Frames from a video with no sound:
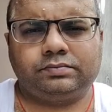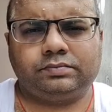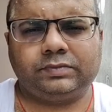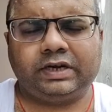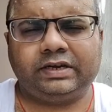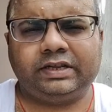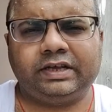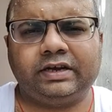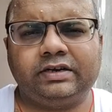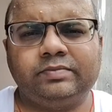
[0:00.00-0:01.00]
Then take a
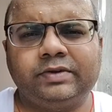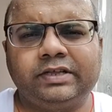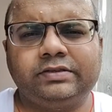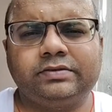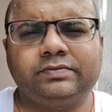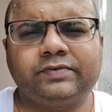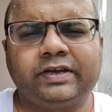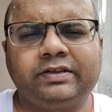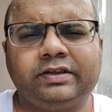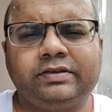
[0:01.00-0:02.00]
deep breath
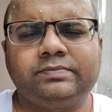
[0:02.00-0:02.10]
finally.